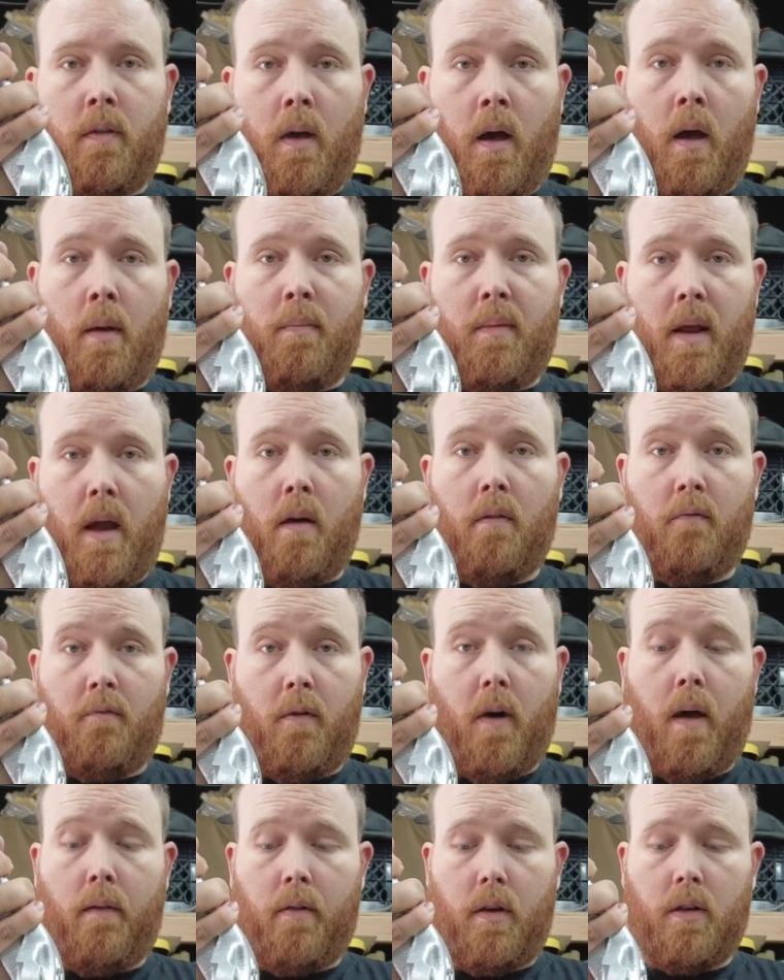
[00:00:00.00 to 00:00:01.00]
the hub down
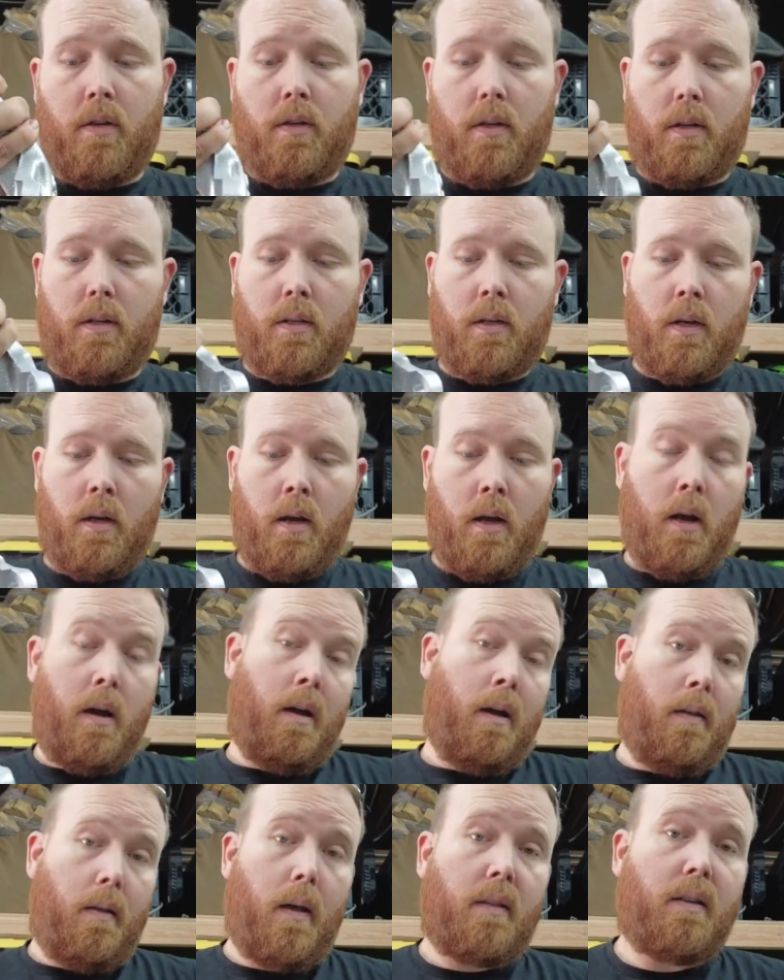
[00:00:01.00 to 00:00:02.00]
five inches.
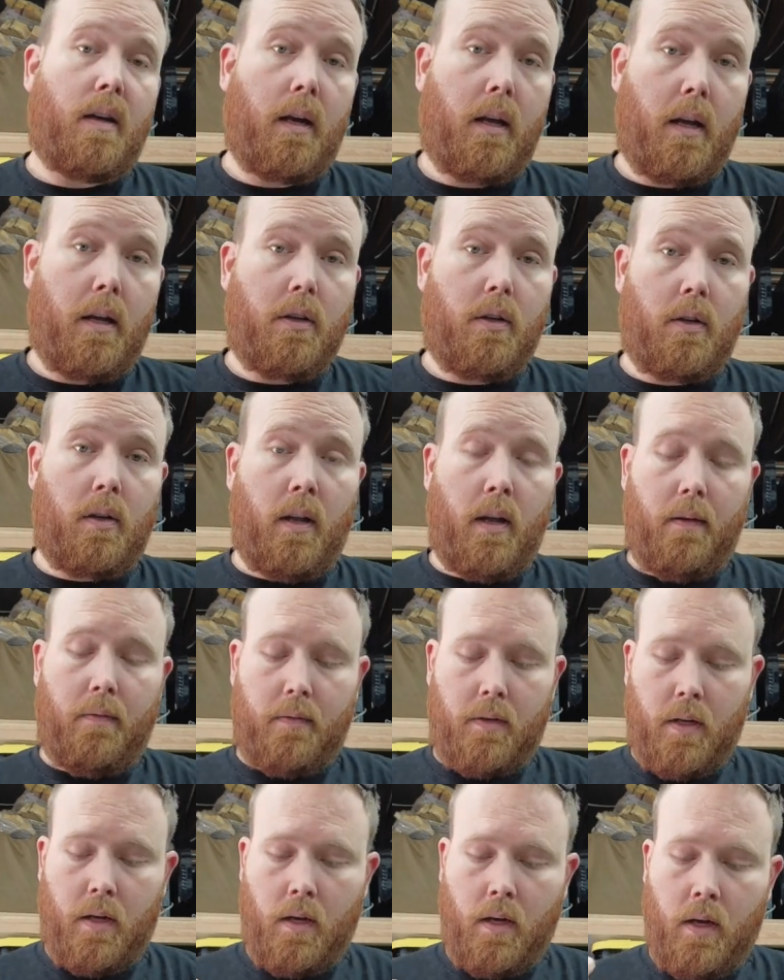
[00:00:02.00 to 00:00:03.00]
That's how you get your
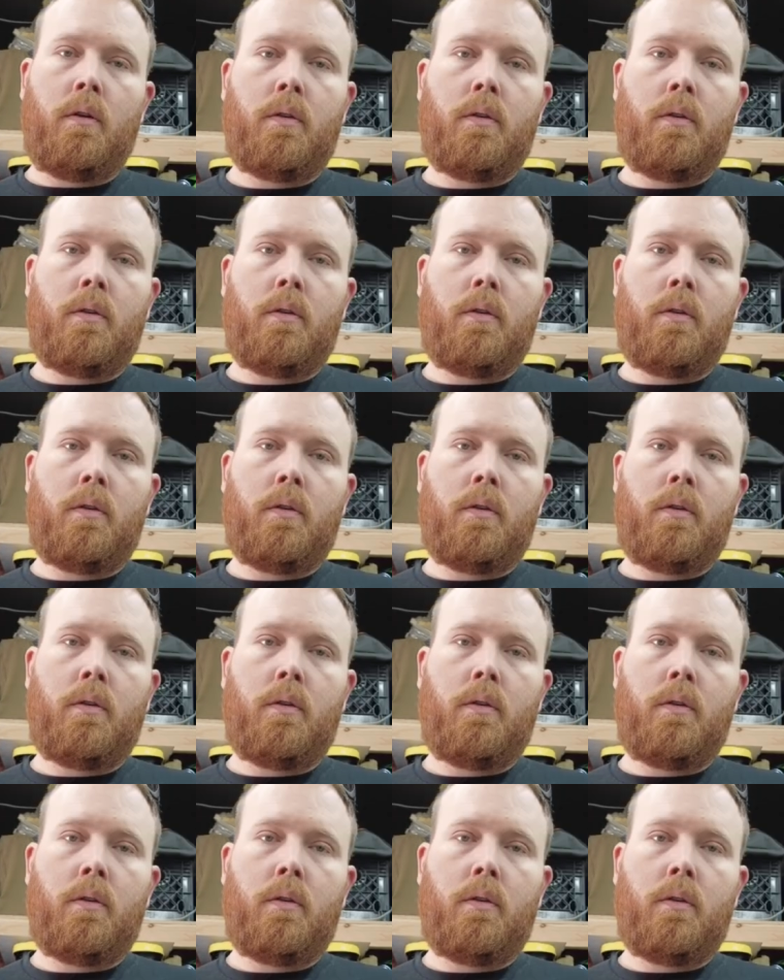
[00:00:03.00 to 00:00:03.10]
lift.